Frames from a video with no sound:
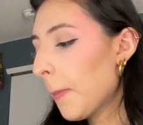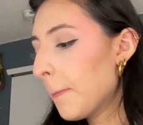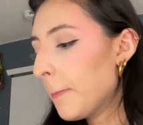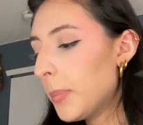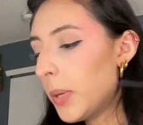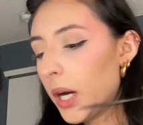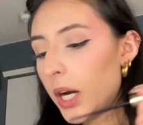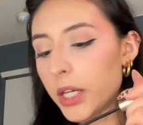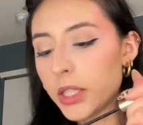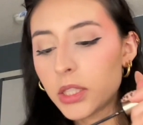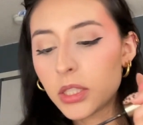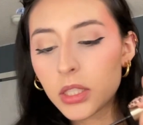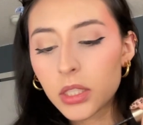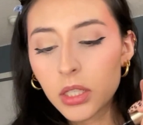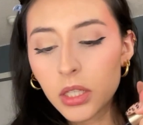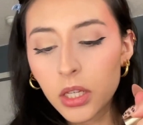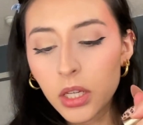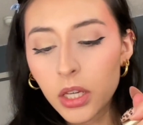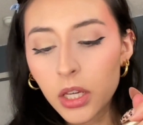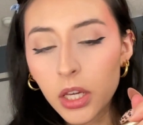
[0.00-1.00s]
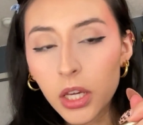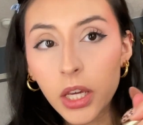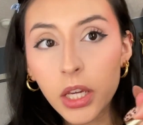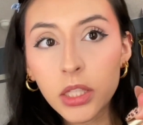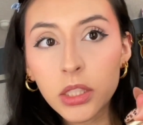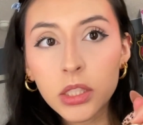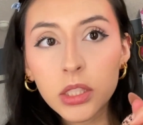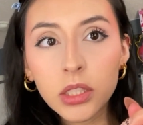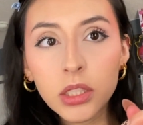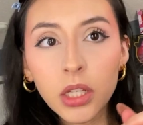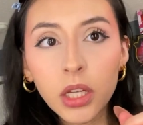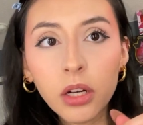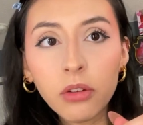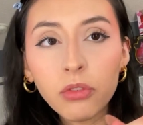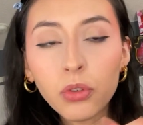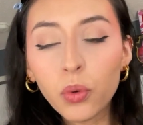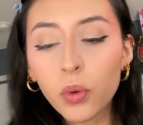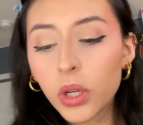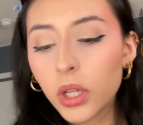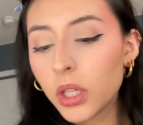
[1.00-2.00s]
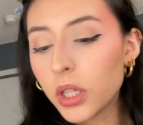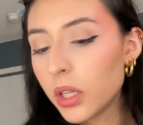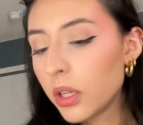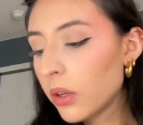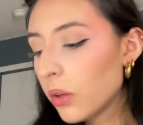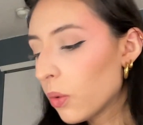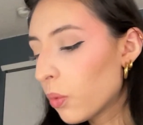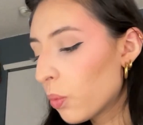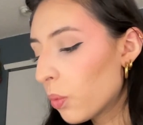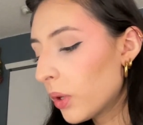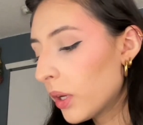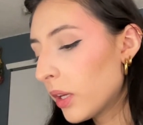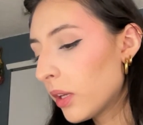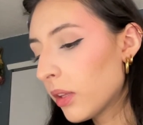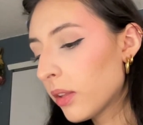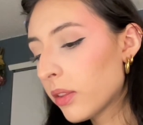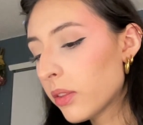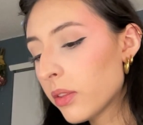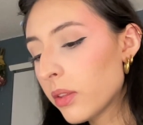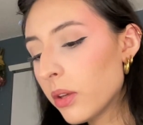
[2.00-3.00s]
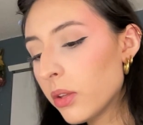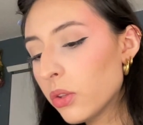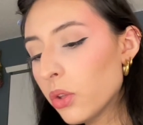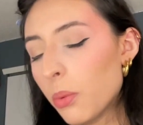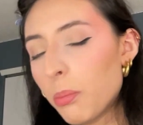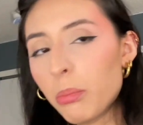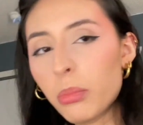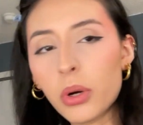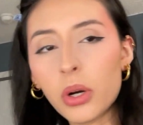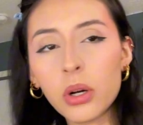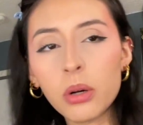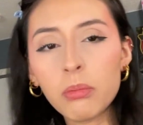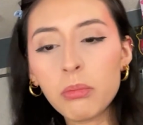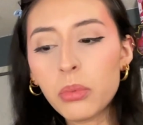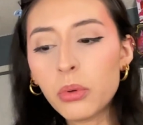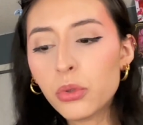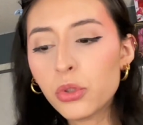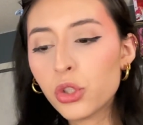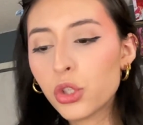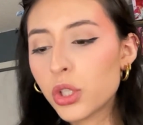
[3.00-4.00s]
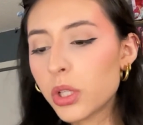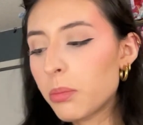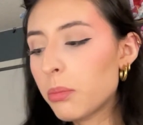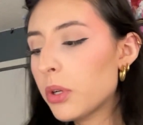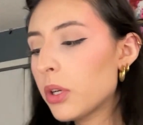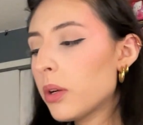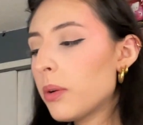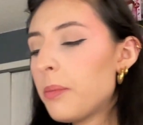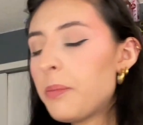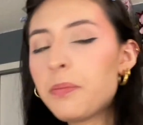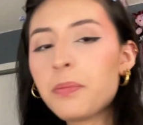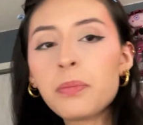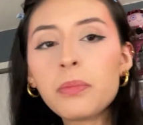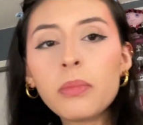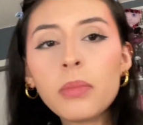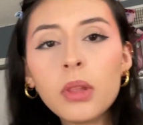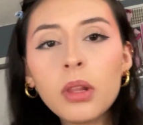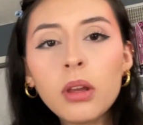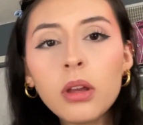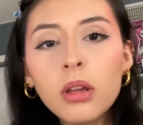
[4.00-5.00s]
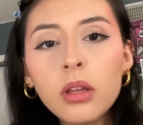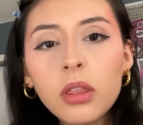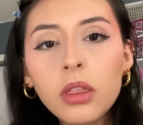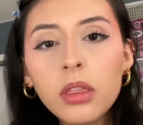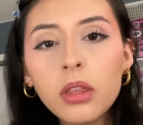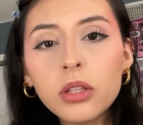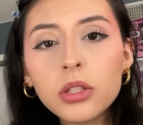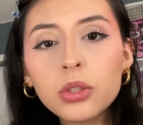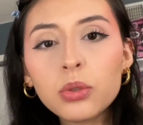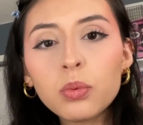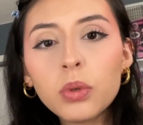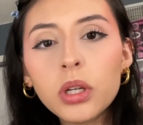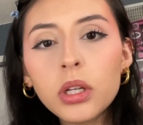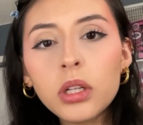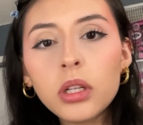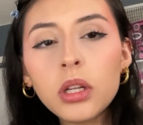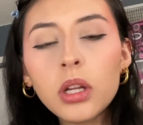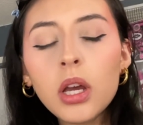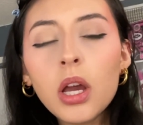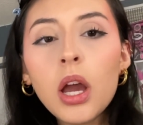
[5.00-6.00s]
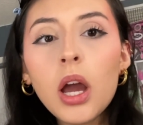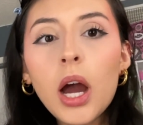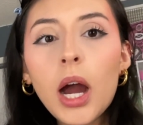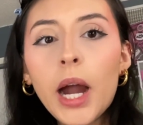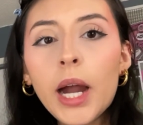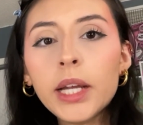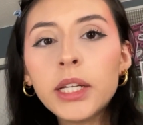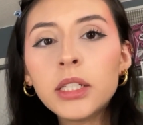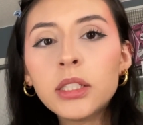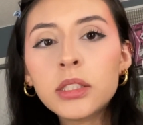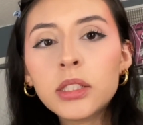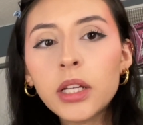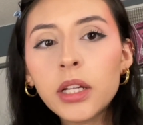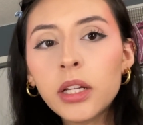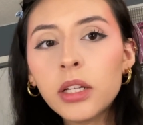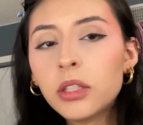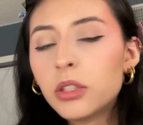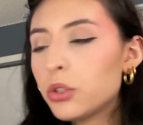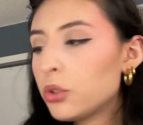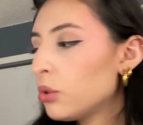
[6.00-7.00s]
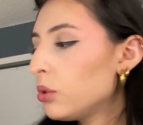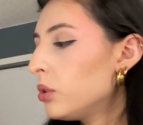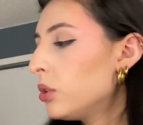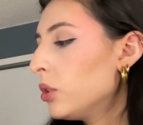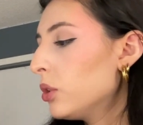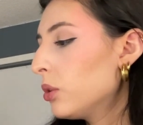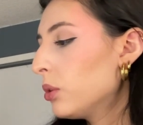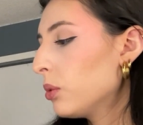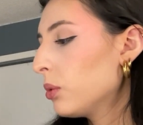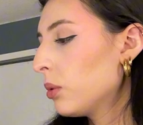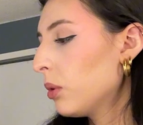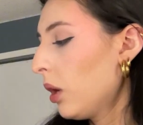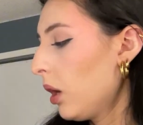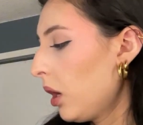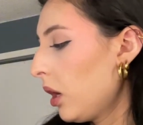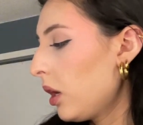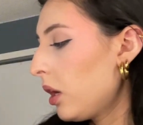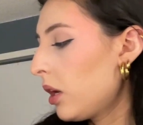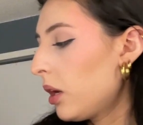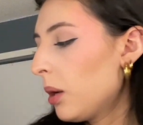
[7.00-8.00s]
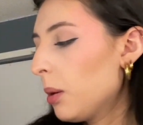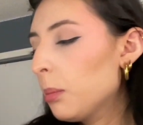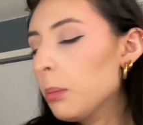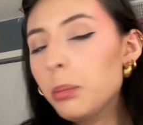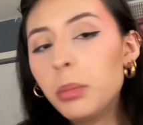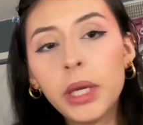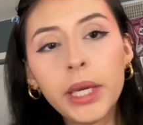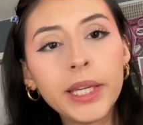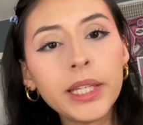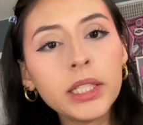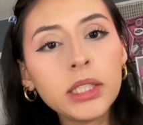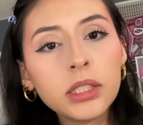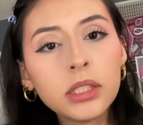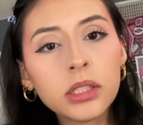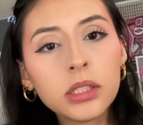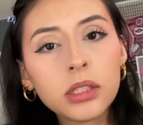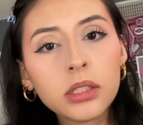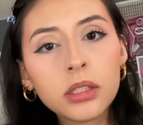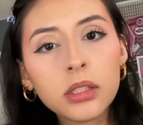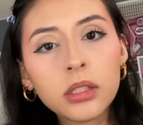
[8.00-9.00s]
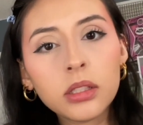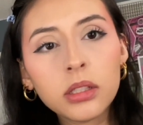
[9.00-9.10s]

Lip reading: But instead of going in with the purple shimmer, this one, I decided to do base.